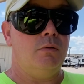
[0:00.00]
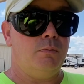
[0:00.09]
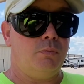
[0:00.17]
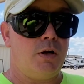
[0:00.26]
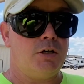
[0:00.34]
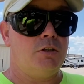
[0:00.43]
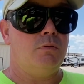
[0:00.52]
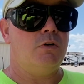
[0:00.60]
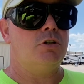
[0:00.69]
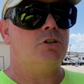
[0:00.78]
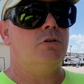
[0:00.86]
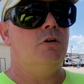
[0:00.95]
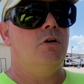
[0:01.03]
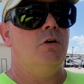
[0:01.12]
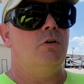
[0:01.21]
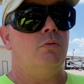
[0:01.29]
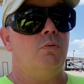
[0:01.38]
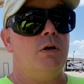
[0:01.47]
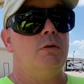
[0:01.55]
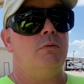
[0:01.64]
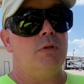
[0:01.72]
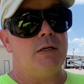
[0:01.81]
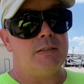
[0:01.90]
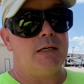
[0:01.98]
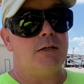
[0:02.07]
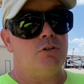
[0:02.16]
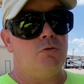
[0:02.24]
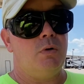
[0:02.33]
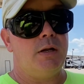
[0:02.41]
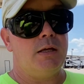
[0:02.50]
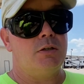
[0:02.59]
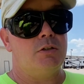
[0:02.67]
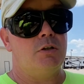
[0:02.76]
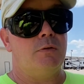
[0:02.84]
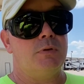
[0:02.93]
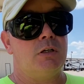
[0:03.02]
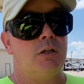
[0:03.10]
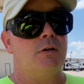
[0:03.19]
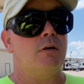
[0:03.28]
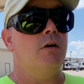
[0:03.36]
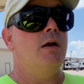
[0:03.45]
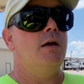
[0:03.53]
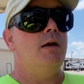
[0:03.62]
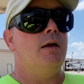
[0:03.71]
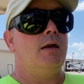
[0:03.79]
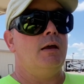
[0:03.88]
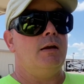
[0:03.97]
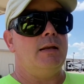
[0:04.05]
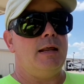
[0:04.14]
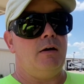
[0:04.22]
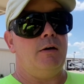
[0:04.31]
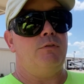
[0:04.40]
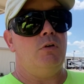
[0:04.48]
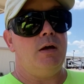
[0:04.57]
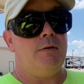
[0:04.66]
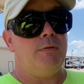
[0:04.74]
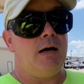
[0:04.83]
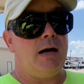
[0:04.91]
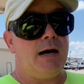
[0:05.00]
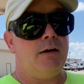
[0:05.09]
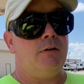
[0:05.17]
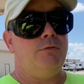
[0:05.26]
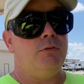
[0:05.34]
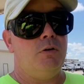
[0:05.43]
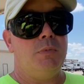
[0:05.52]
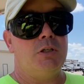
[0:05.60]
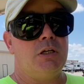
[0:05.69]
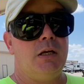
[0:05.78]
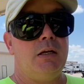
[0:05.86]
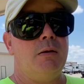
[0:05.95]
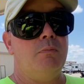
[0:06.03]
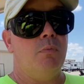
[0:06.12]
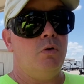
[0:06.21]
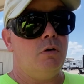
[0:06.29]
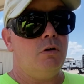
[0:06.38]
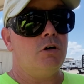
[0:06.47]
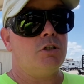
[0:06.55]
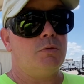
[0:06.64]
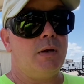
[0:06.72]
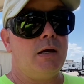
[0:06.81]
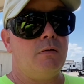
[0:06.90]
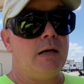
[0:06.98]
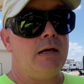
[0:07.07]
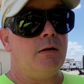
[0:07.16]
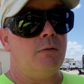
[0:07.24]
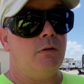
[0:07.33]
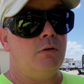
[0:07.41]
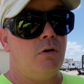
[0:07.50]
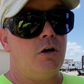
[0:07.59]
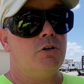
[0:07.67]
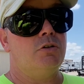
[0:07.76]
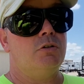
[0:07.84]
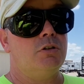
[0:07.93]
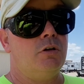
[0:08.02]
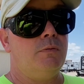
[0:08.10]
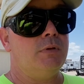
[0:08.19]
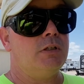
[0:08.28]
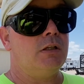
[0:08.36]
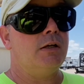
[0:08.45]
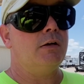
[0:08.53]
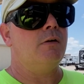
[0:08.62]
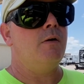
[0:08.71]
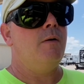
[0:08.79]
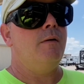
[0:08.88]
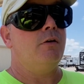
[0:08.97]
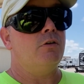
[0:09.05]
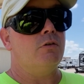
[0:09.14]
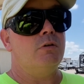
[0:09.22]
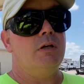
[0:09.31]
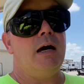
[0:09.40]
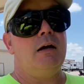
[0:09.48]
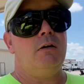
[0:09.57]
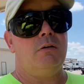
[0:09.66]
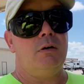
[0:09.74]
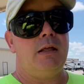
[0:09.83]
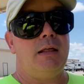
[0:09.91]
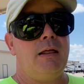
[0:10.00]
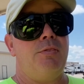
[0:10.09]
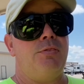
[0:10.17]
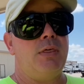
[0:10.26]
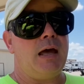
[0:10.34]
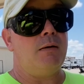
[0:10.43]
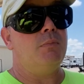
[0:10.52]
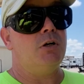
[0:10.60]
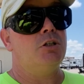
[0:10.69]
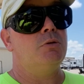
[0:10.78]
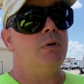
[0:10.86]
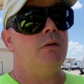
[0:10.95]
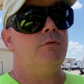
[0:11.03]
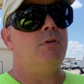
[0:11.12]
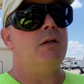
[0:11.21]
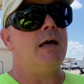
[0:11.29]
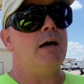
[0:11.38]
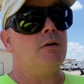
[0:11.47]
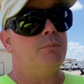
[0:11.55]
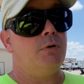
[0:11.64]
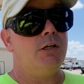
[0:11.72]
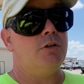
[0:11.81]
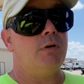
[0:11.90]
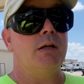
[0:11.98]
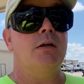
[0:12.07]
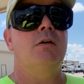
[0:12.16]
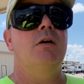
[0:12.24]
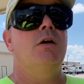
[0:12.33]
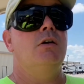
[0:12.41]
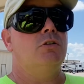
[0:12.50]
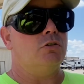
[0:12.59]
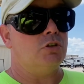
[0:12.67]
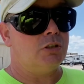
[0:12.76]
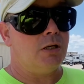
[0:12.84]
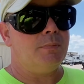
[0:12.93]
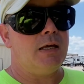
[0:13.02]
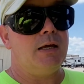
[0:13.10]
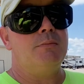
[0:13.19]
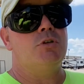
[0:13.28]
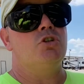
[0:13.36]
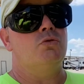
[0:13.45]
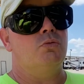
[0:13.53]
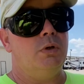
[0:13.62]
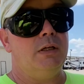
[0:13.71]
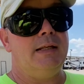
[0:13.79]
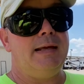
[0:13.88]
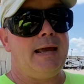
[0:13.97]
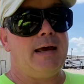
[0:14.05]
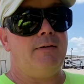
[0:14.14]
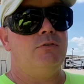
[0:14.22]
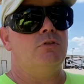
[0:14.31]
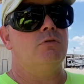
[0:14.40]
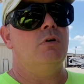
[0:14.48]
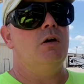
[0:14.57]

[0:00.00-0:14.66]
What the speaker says: pressure washer with, let's say, a 20-inch surface cleaner. Now, if you have a higher flow machine and more horsepower and a larger surface cleaner, you're not going to get that much benefit out of pre-treating. So sometimes you really have to